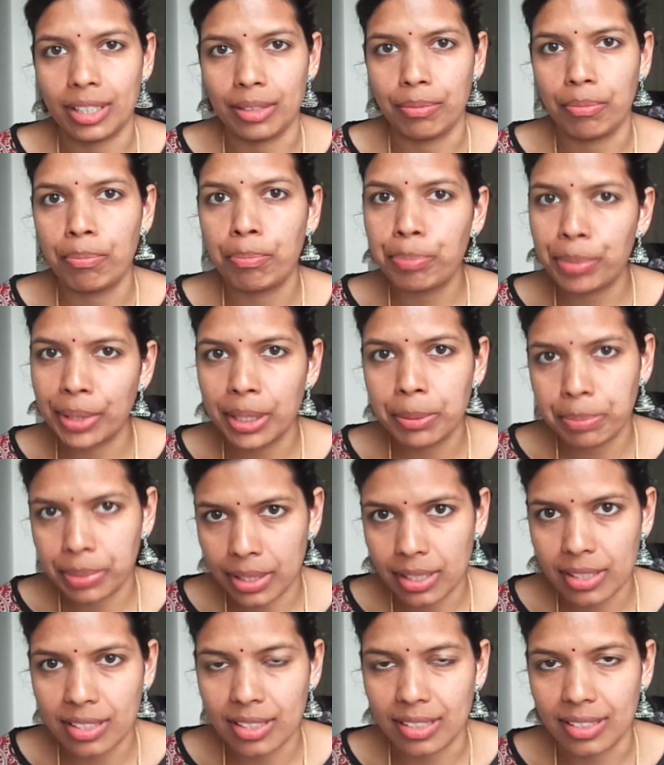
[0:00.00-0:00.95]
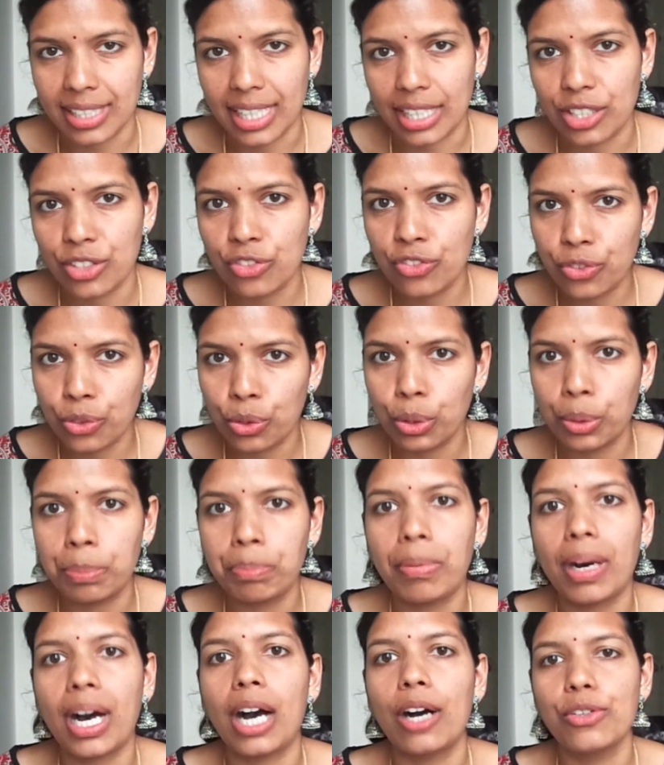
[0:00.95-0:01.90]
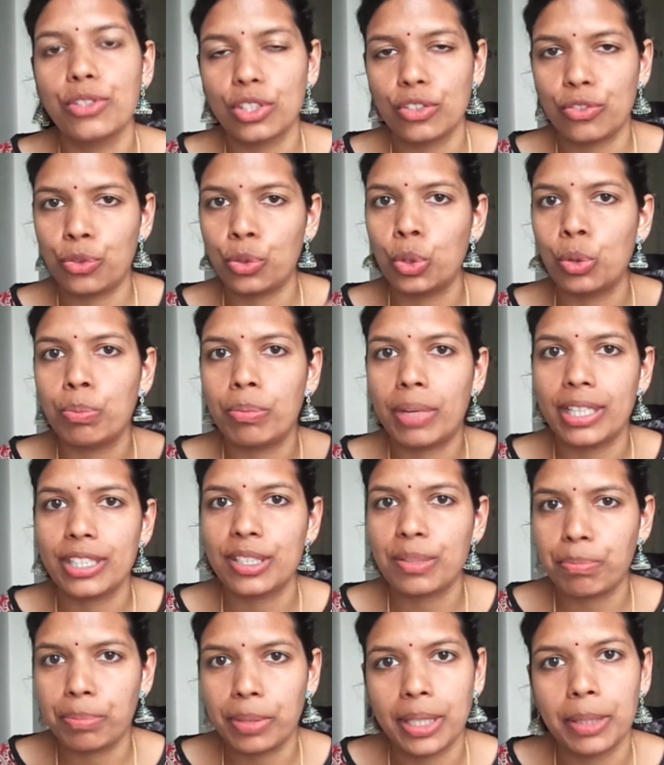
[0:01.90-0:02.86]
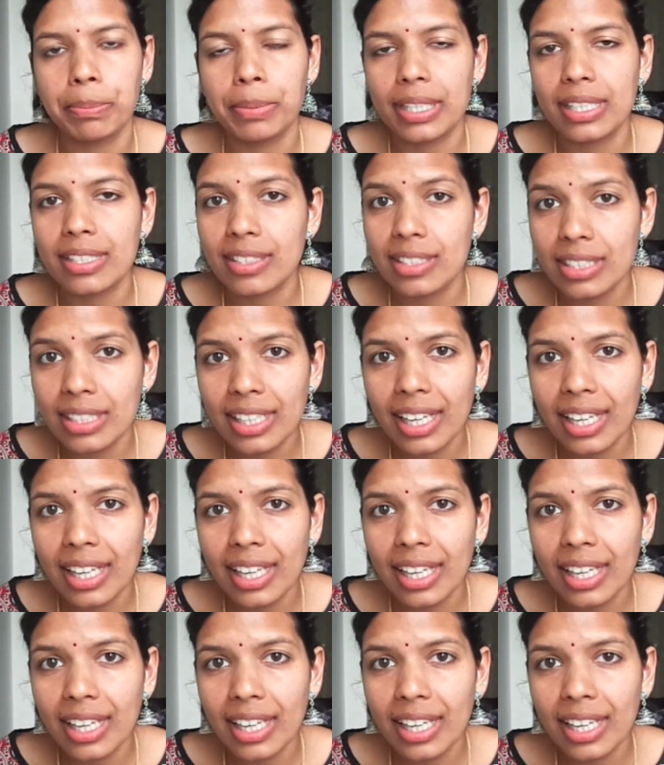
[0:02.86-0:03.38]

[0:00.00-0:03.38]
per person, that's 4 paos or 4 buns per person,